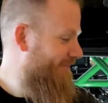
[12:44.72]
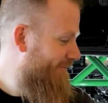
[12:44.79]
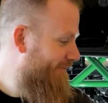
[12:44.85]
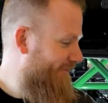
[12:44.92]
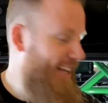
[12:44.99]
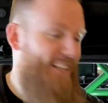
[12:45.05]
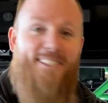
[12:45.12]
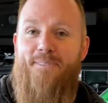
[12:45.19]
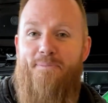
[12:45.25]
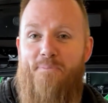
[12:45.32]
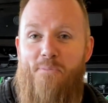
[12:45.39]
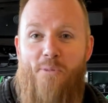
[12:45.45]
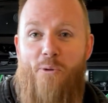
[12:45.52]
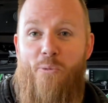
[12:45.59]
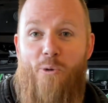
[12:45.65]
that
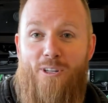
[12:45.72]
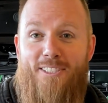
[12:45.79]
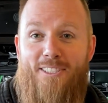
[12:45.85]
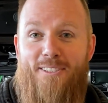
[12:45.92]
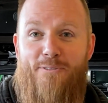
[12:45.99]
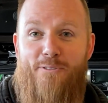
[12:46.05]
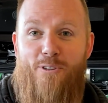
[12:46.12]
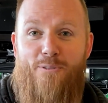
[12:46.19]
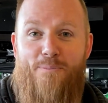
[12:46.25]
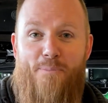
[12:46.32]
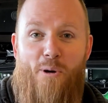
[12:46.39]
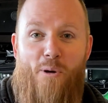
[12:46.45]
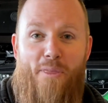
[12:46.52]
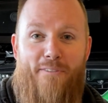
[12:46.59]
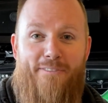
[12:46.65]
works for
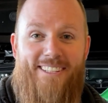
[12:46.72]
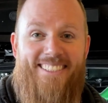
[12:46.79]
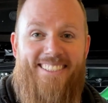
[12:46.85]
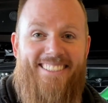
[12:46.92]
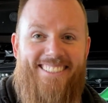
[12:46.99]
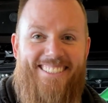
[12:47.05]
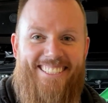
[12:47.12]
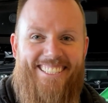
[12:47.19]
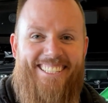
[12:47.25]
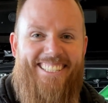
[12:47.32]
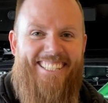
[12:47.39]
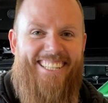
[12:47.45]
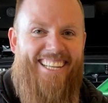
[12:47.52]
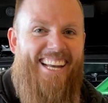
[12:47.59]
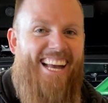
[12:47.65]
both of us.
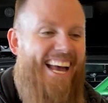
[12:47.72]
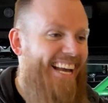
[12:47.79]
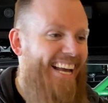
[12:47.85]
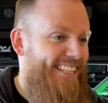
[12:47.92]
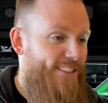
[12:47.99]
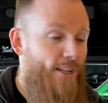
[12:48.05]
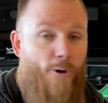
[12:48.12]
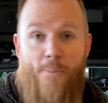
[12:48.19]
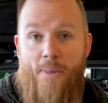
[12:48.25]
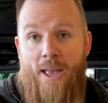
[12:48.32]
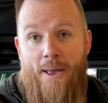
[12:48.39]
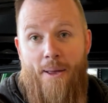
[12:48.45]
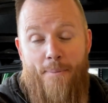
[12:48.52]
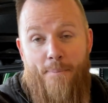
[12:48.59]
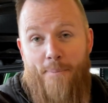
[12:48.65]
So,
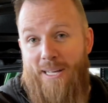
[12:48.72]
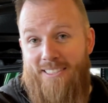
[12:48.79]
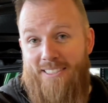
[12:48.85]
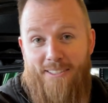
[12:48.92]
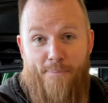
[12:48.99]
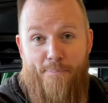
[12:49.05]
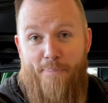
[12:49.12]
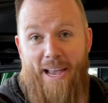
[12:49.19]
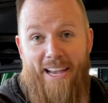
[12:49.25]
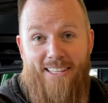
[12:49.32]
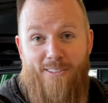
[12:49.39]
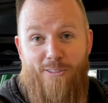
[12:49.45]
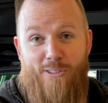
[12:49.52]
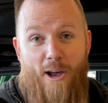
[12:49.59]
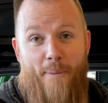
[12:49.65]
but back
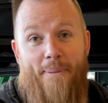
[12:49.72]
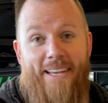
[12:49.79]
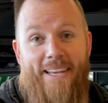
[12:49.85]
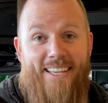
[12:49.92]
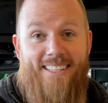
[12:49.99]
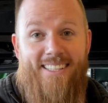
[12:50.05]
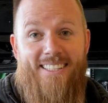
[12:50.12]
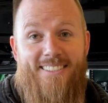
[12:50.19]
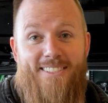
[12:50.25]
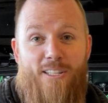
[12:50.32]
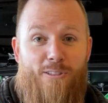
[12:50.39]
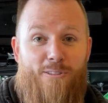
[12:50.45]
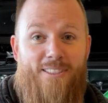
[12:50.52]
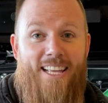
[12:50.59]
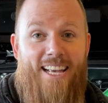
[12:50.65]
to topic.
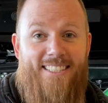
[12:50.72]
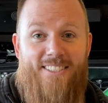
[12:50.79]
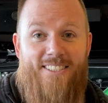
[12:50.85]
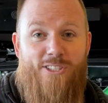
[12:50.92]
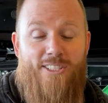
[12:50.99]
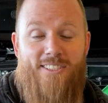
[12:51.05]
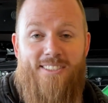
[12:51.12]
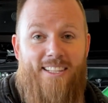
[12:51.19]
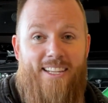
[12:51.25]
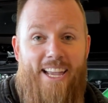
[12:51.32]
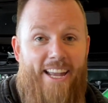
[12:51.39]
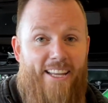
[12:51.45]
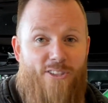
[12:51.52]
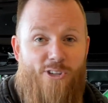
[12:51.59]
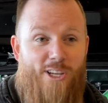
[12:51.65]
So that's just the
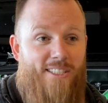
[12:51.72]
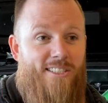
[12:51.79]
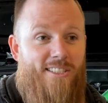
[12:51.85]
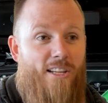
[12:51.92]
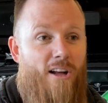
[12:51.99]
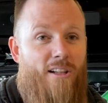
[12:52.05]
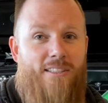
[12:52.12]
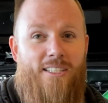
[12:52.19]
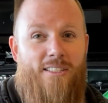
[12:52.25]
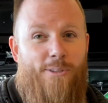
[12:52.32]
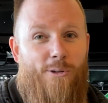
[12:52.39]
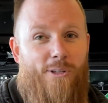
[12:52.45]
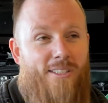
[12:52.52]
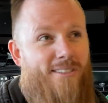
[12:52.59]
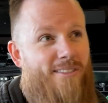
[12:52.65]
cage installed. It
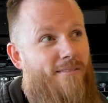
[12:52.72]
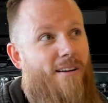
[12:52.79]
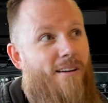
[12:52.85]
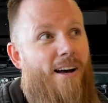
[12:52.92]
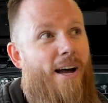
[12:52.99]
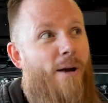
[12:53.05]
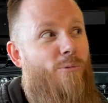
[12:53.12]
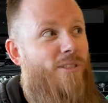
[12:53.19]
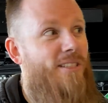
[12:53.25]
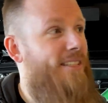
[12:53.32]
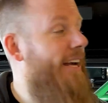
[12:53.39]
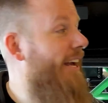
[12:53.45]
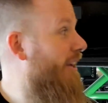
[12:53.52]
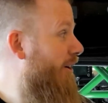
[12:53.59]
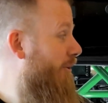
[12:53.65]
took us, I would
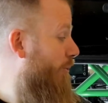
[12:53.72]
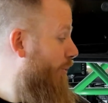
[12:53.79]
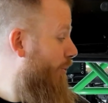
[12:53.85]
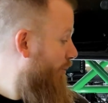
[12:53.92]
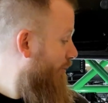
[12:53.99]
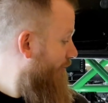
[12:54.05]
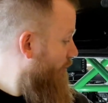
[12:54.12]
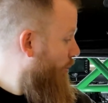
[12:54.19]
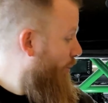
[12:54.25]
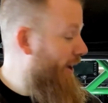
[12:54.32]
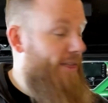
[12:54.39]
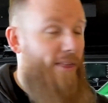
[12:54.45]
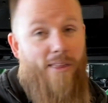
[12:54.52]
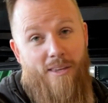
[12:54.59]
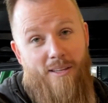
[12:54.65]
say,
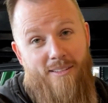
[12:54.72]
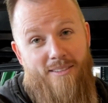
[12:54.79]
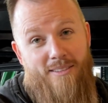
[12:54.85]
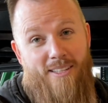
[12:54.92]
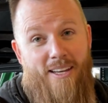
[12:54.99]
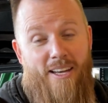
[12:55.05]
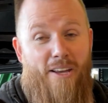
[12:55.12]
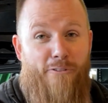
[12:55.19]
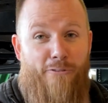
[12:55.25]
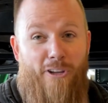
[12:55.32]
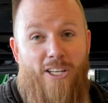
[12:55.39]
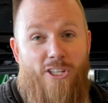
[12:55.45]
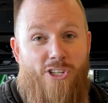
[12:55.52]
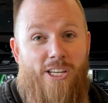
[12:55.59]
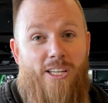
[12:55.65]
with the
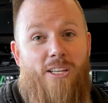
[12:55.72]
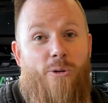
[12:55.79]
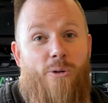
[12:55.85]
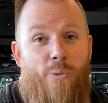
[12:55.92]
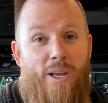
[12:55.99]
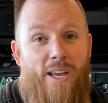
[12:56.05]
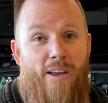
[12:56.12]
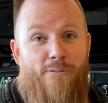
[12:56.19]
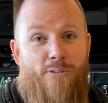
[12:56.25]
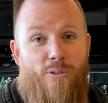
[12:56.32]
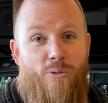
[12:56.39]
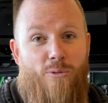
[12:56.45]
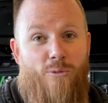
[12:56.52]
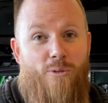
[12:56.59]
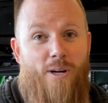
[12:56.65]
finishing we have to
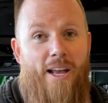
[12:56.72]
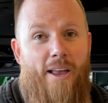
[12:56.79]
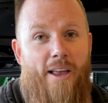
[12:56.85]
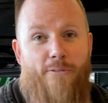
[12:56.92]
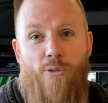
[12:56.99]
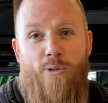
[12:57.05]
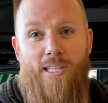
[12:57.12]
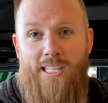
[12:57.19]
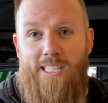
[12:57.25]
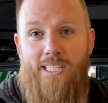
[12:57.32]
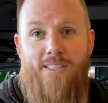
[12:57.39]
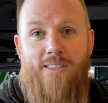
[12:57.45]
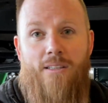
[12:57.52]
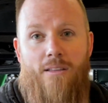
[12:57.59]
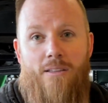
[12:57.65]
do, I have to
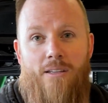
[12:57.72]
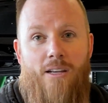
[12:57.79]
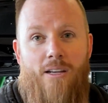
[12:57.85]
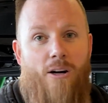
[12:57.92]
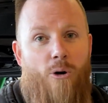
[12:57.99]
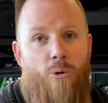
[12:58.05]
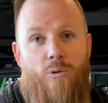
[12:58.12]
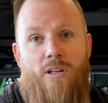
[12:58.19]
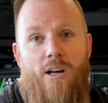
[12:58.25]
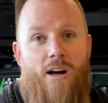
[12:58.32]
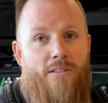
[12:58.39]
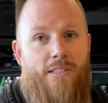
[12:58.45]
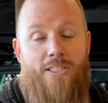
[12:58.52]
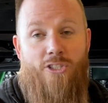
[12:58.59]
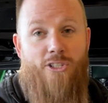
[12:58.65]
clean the whole
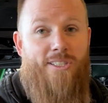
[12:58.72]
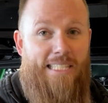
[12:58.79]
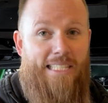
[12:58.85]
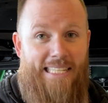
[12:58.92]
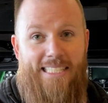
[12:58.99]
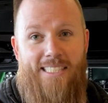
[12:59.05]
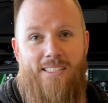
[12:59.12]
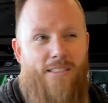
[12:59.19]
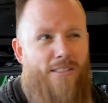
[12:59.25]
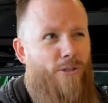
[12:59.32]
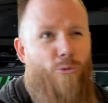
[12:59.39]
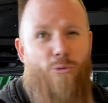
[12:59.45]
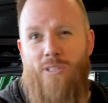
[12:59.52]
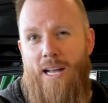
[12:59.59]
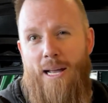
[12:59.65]
car. I just cleaned it
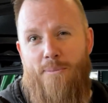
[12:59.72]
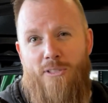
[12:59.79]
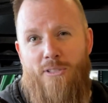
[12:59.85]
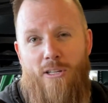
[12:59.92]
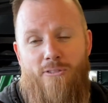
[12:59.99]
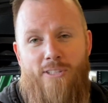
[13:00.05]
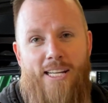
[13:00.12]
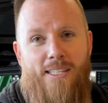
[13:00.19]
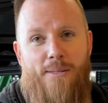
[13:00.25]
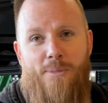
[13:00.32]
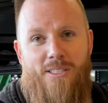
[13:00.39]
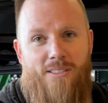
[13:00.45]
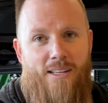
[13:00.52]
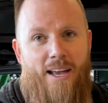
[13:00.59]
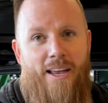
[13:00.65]
2 times already,
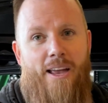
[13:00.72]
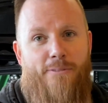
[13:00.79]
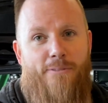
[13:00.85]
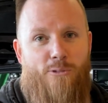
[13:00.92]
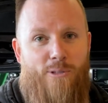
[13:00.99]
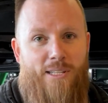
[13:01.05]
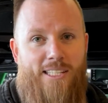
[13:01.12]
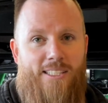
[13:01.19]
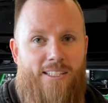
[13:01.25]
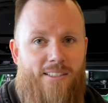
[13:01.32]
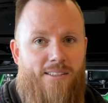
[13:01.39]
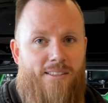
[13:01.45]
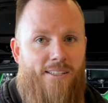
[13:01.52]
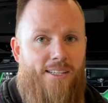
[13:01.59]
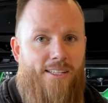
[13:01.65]
but I have to clean
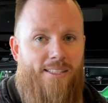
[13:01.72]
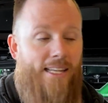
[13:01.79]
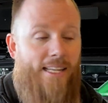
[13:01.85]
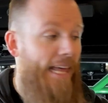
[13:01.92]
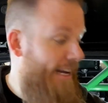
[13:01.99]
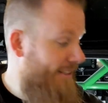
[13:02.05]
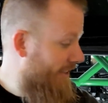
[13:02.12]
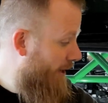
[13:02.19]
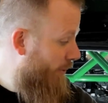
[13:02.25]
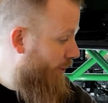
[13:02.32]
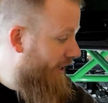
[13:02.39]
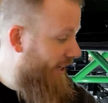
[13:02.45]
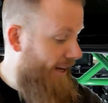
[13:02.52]
it the last time when